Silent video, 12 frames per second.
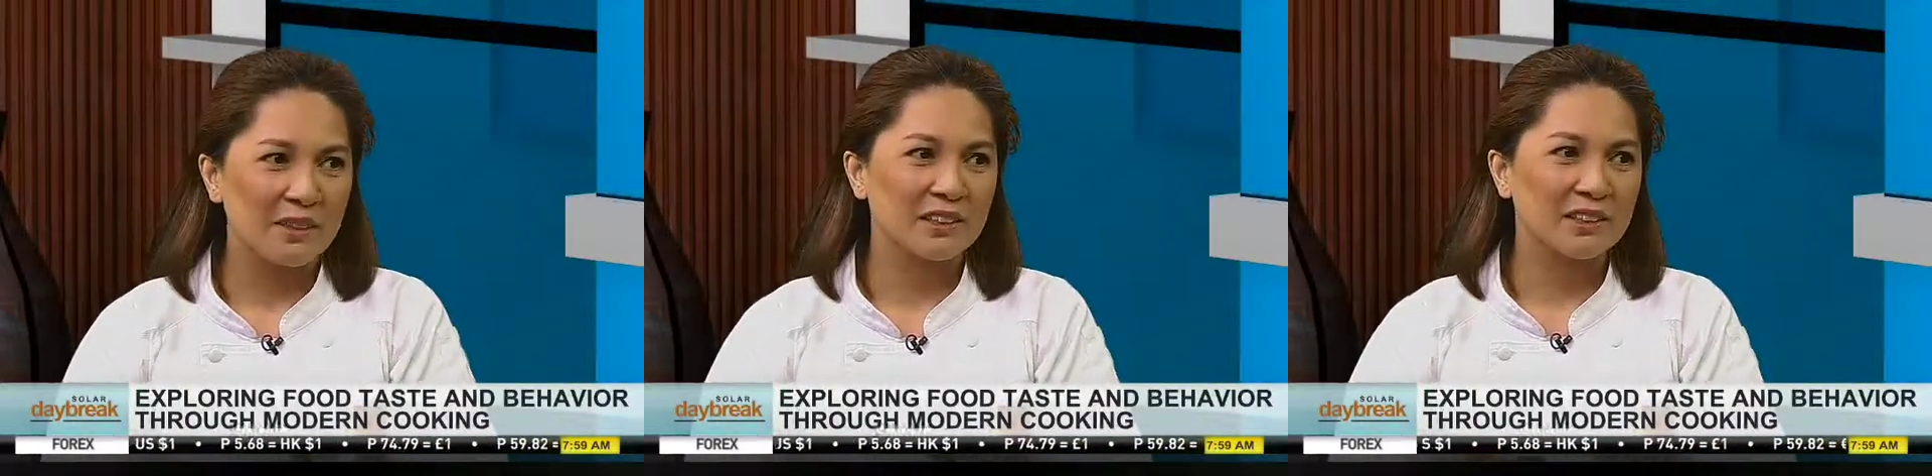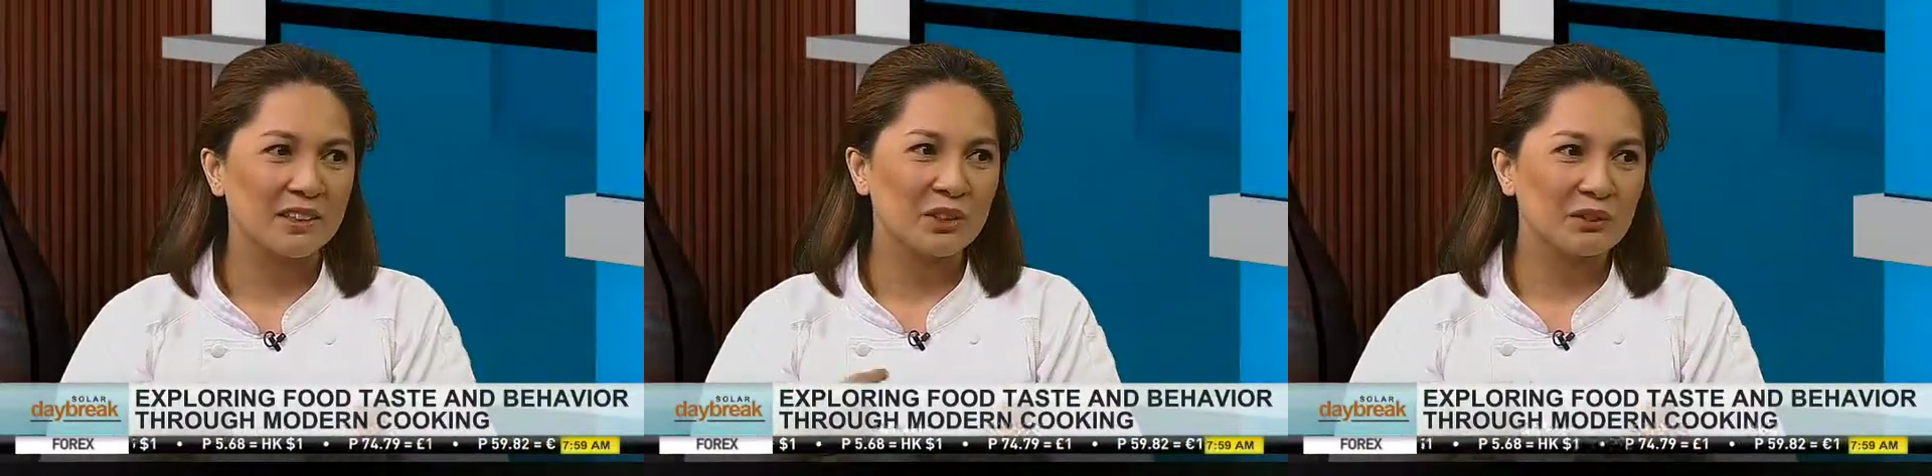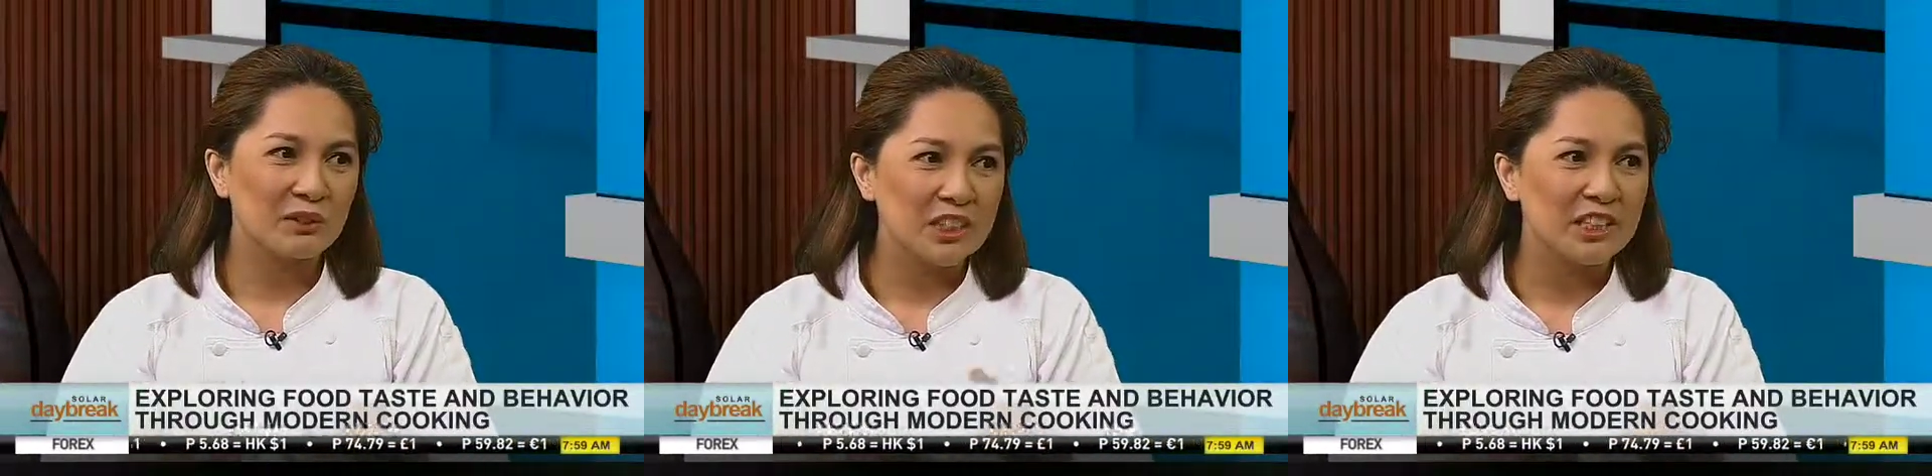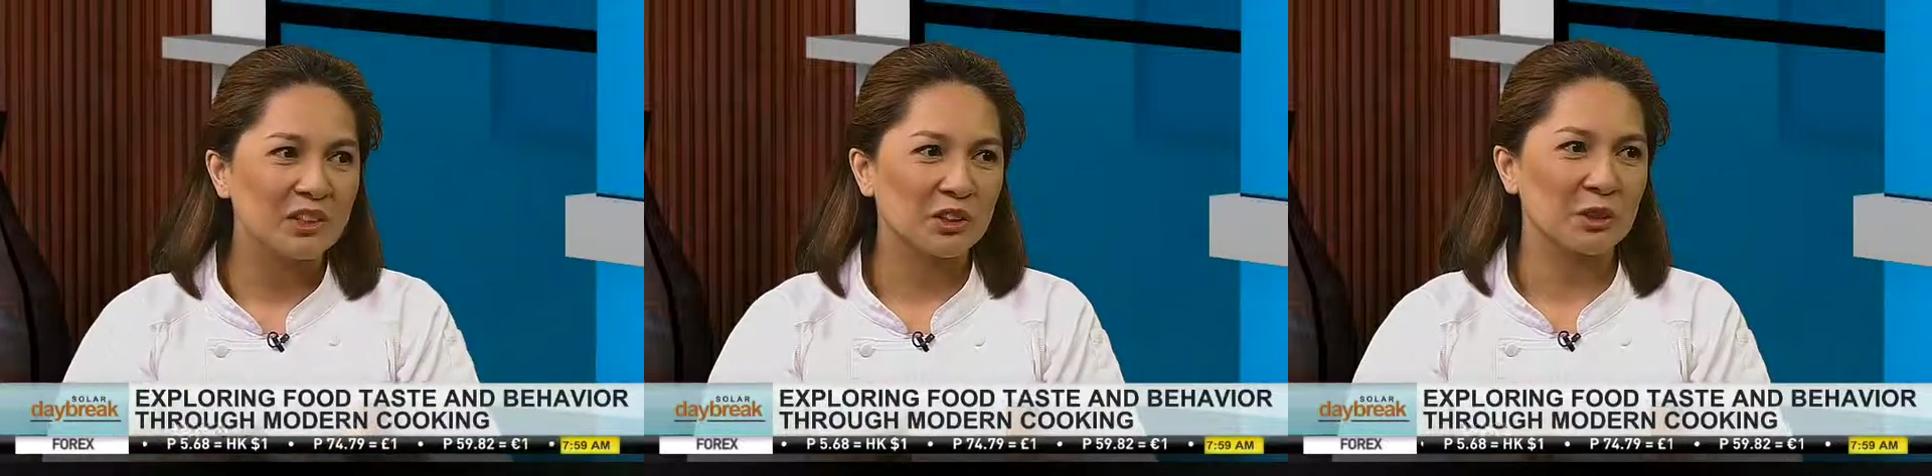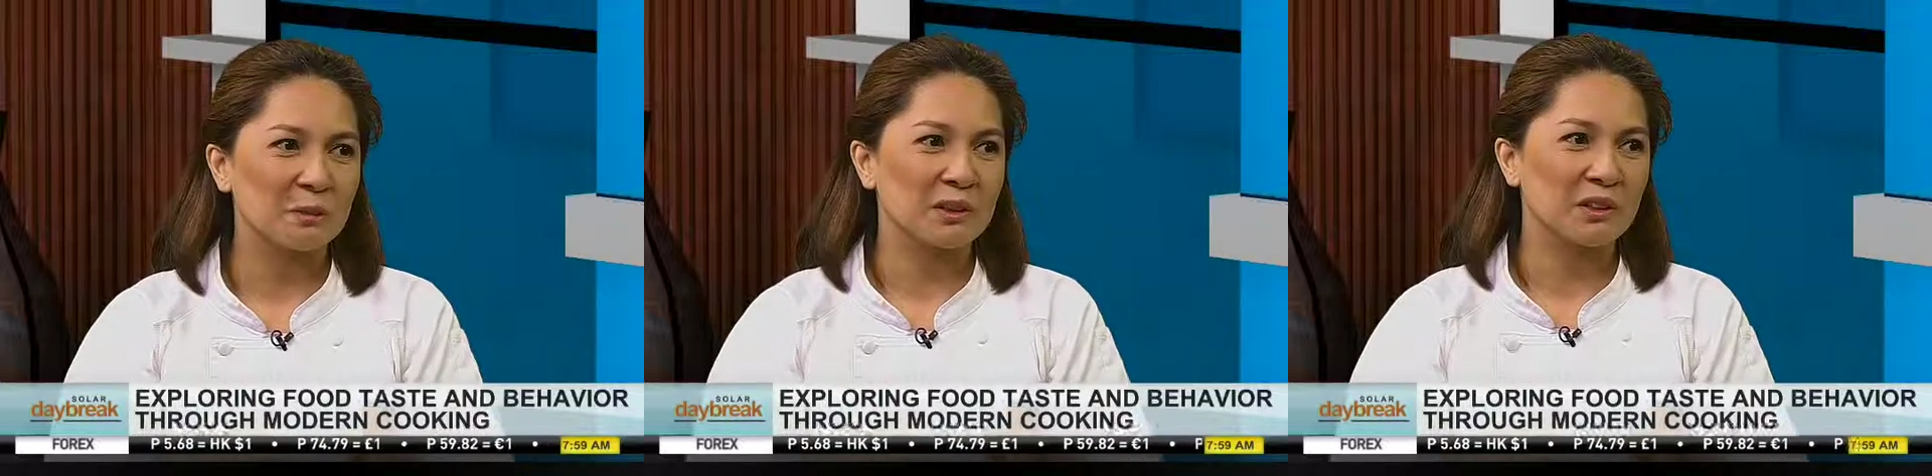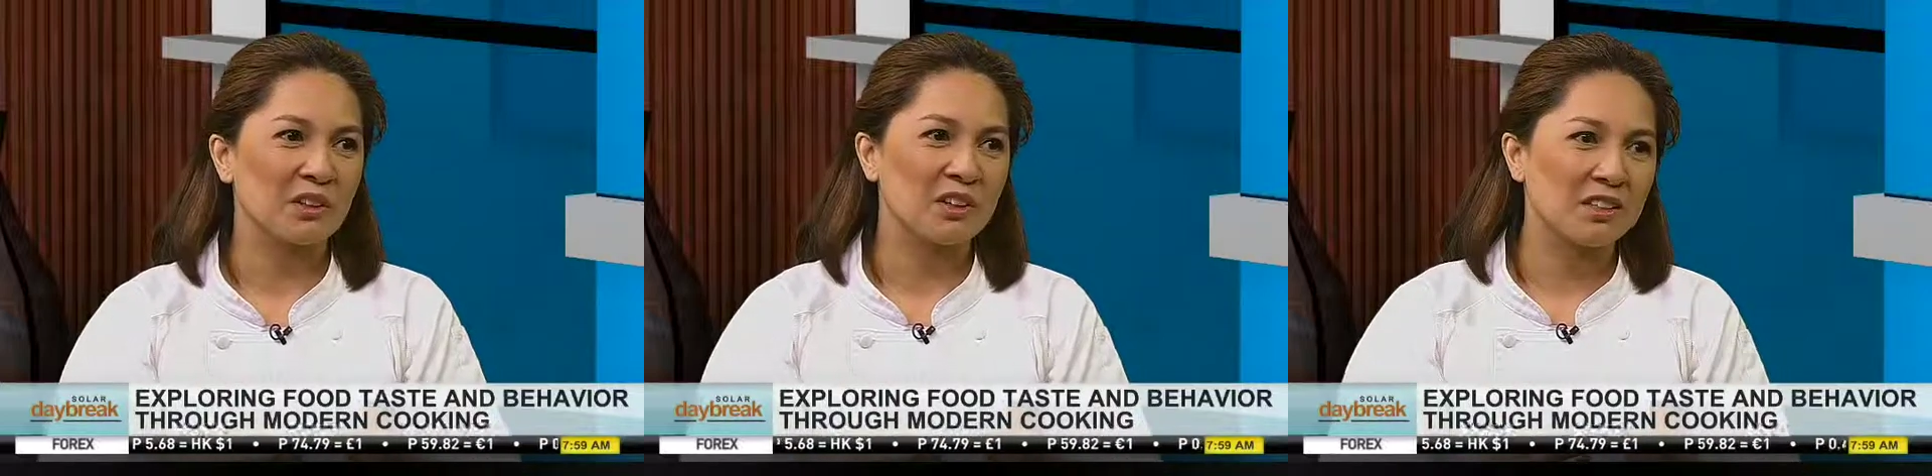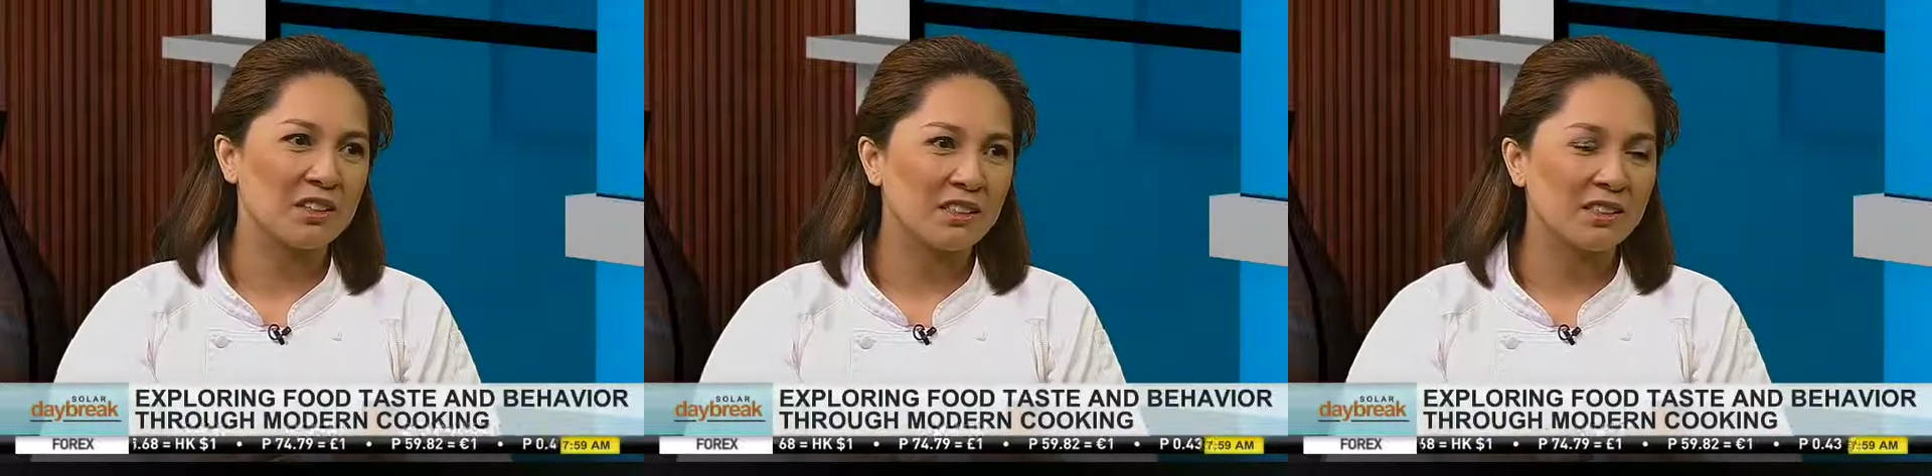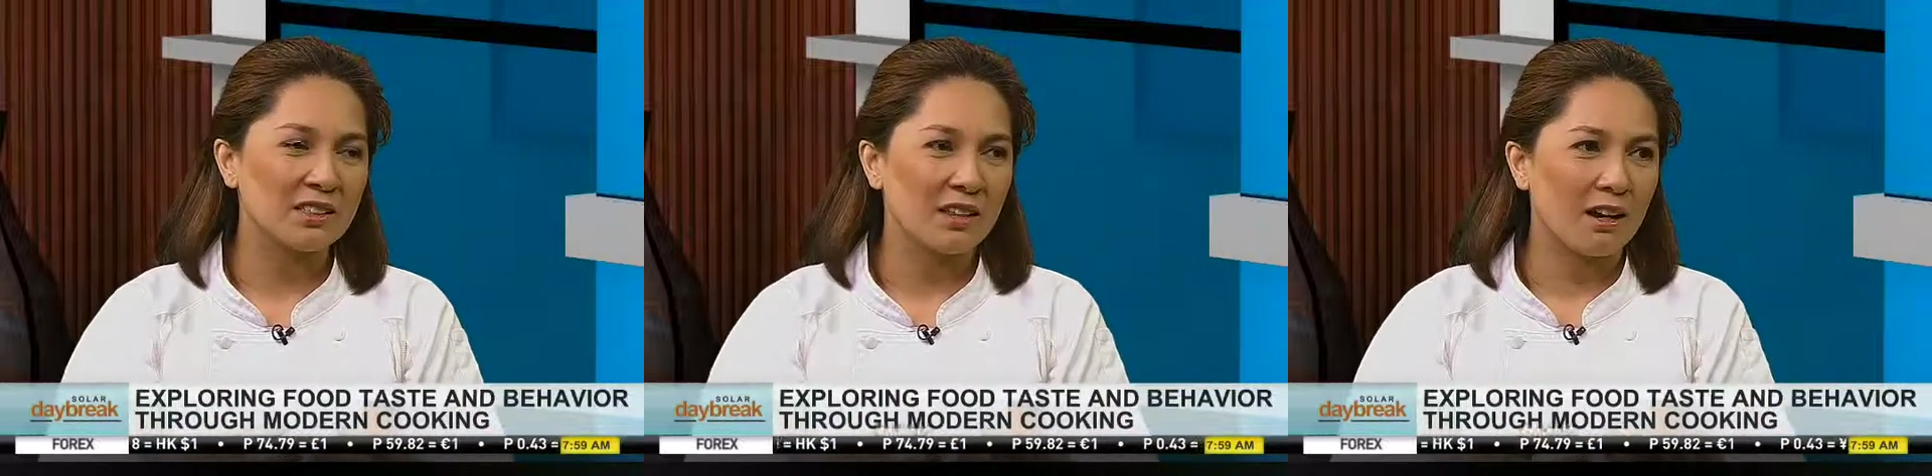and then you reinterpret all
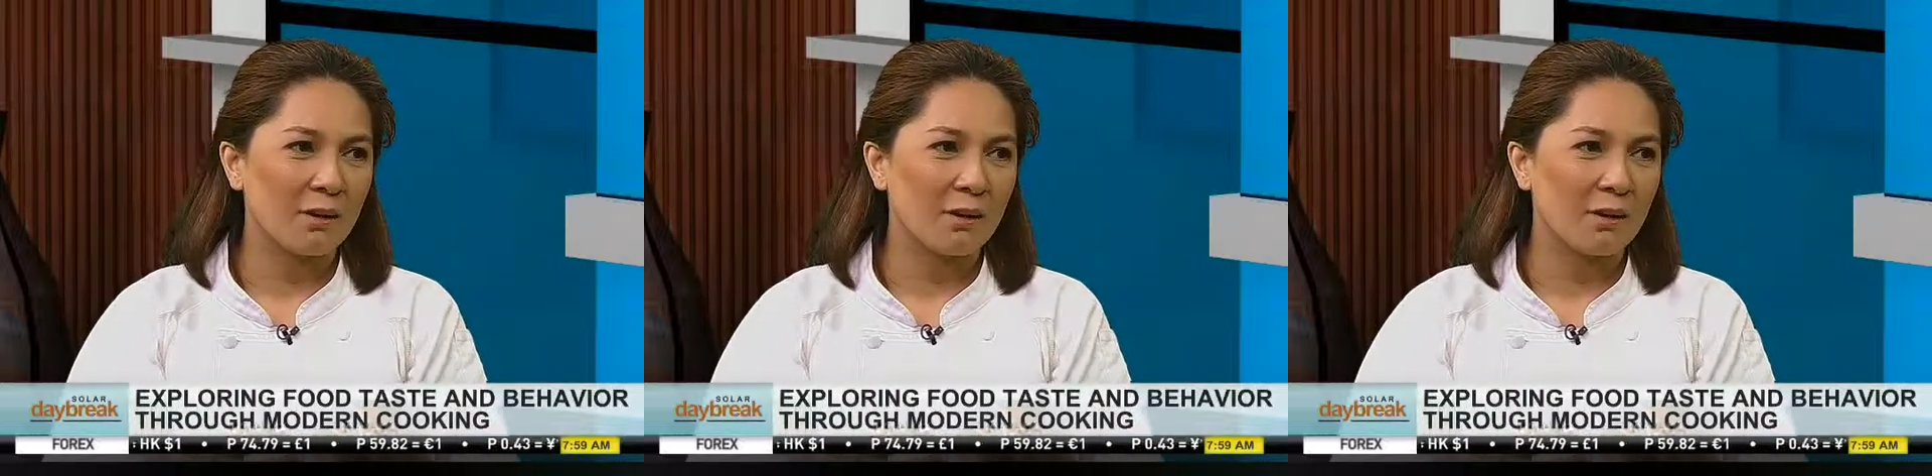these